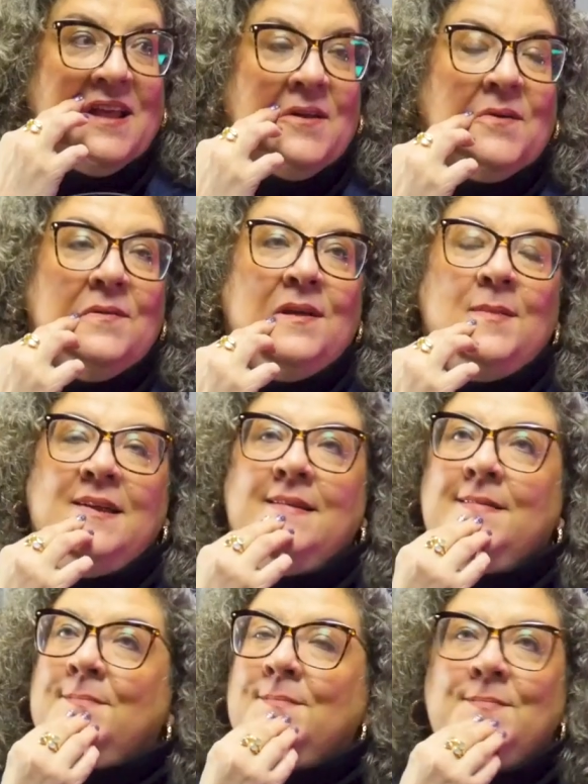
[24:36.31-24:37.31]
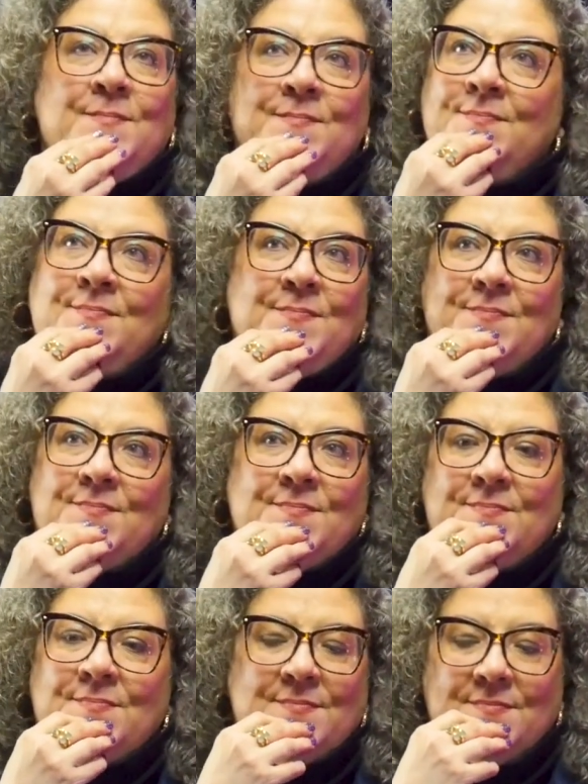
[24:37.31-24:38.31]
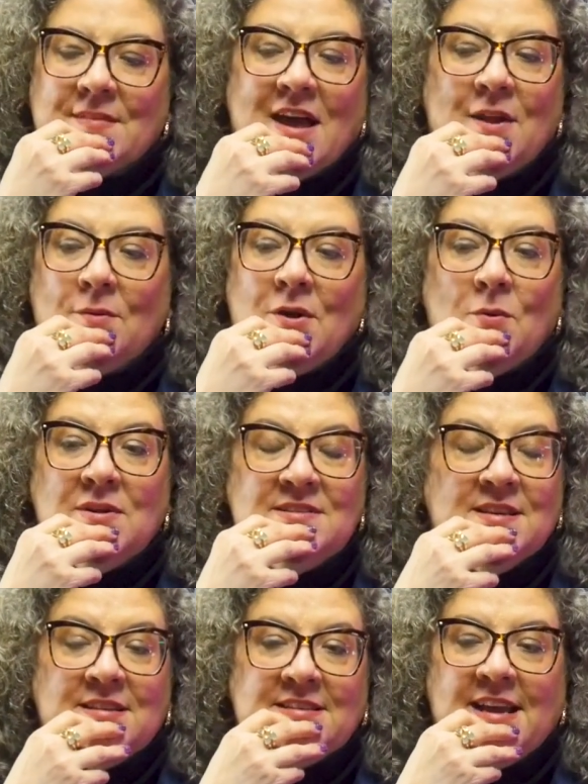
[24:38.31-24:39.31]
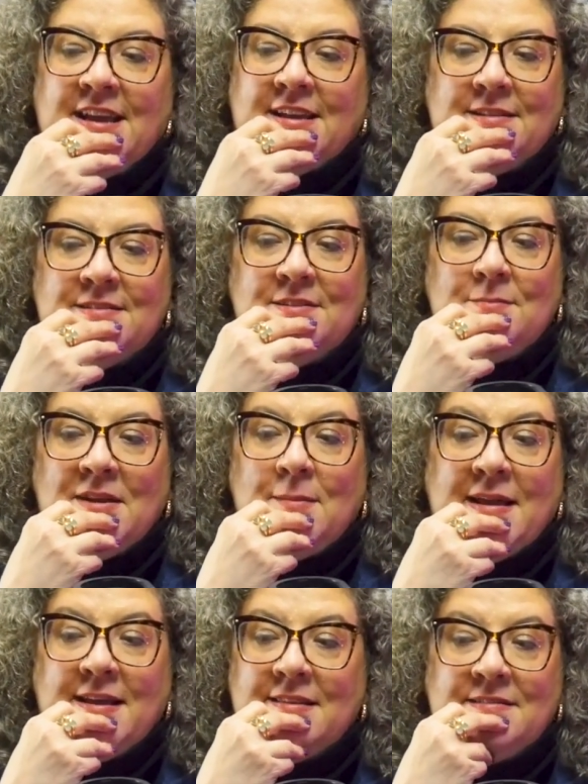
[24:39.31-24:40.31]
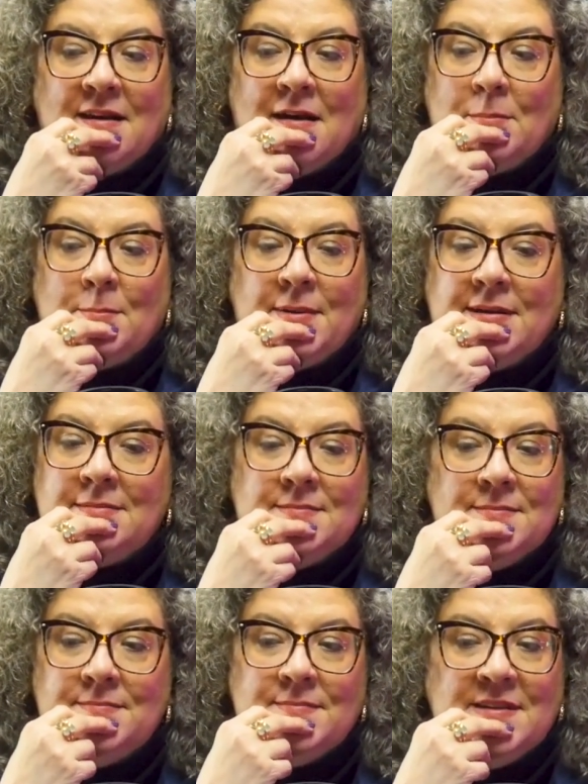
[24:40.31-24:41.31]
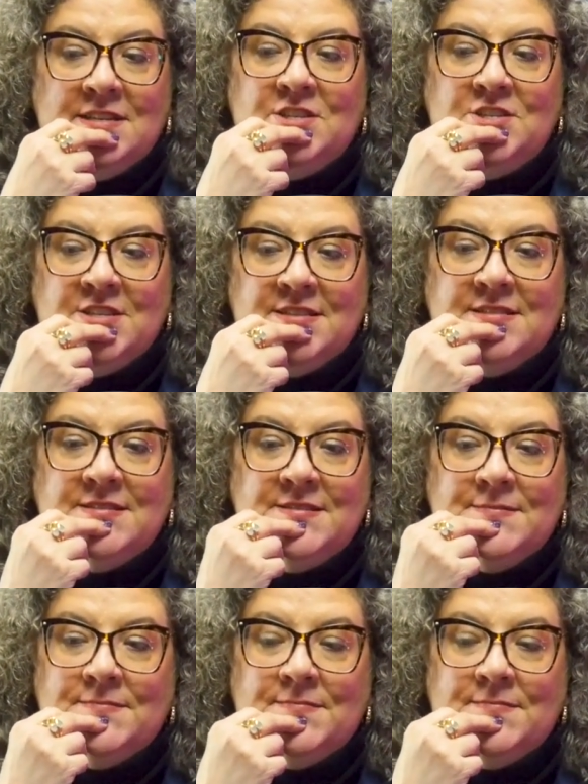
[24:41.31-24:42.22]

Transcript: don't, I mean, I don't know what it's going to take to make it stop, but it's just,